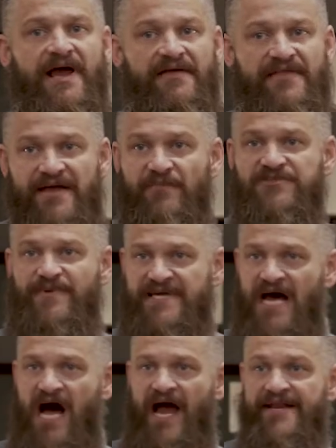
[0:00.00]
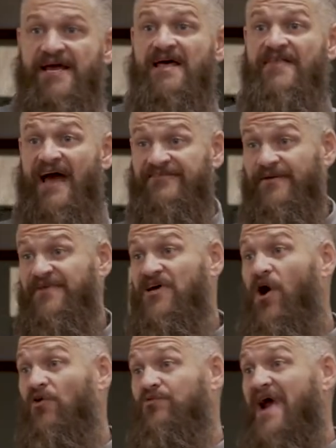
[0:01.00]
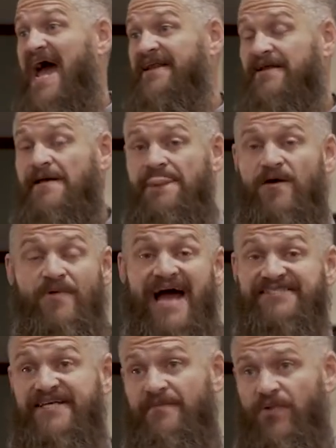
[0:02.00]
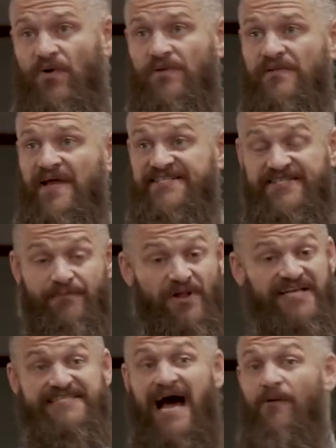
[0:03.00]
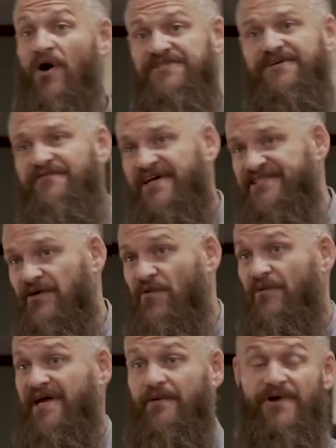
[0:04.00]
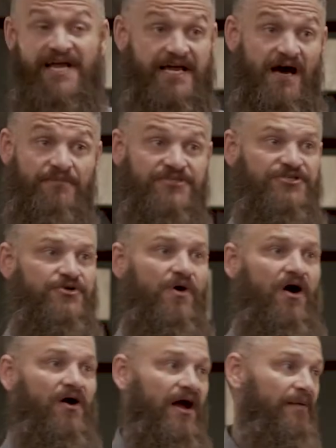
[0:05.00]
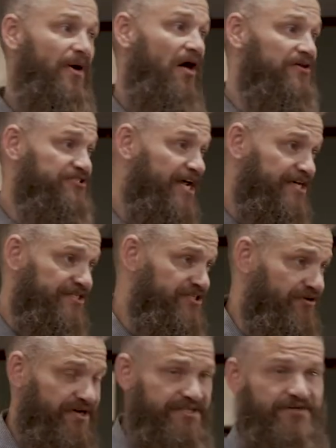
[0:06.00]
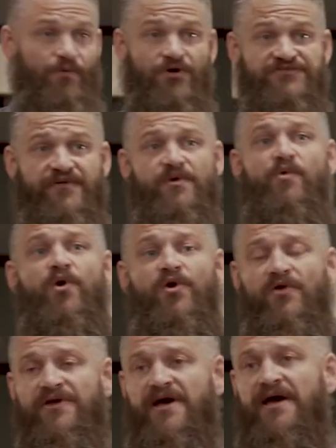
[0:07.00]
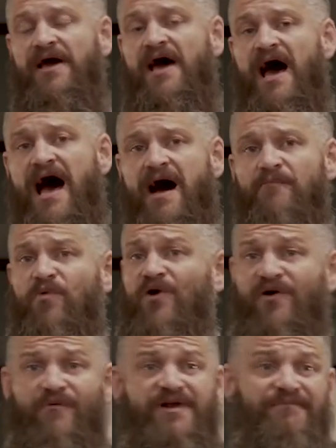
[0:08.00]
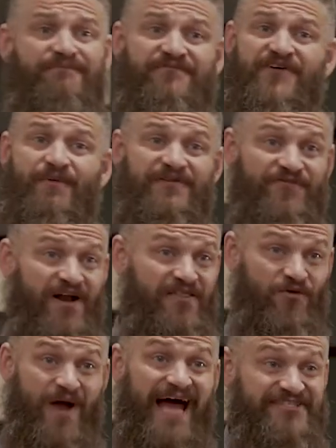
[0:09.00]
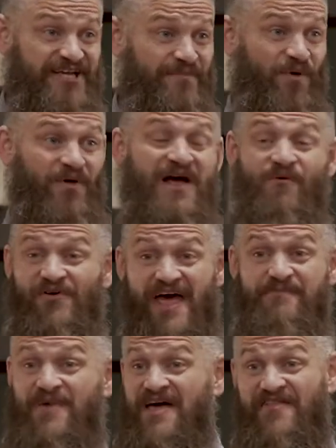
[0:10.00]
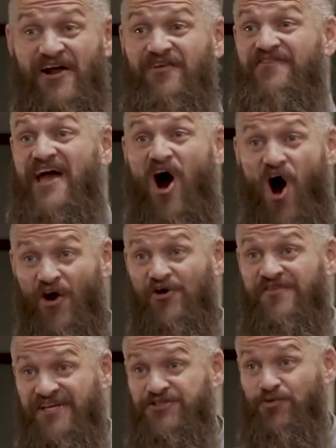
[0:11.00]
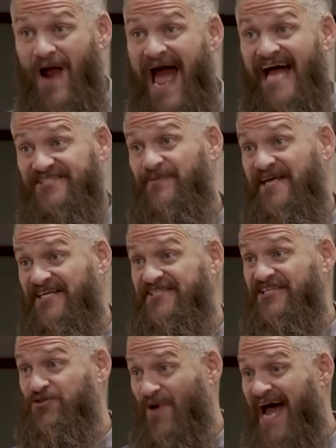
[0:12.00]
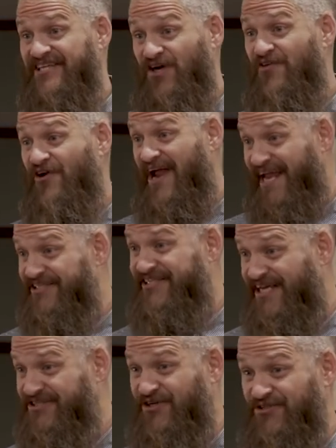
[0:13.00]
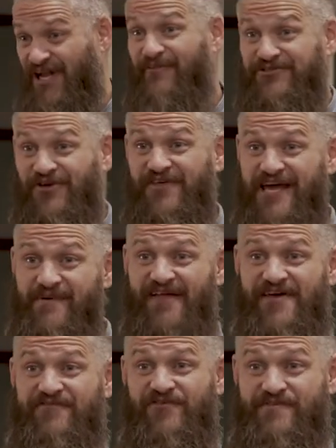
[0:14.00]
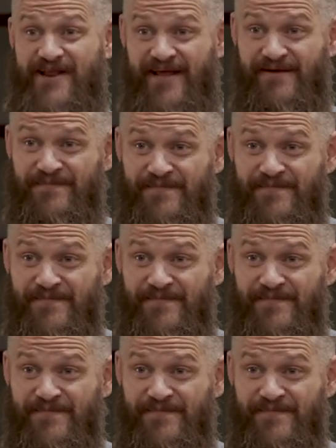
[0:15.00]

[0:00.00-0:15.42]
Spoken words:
and they must be kind. They have something called the rat temple. It's a place I want to visit when it comes to our apologetic series, Words from the World, where I want to film in front of the rat temple, where they honor these rats because these rats are their ancestors. I want you to think about that for a minute.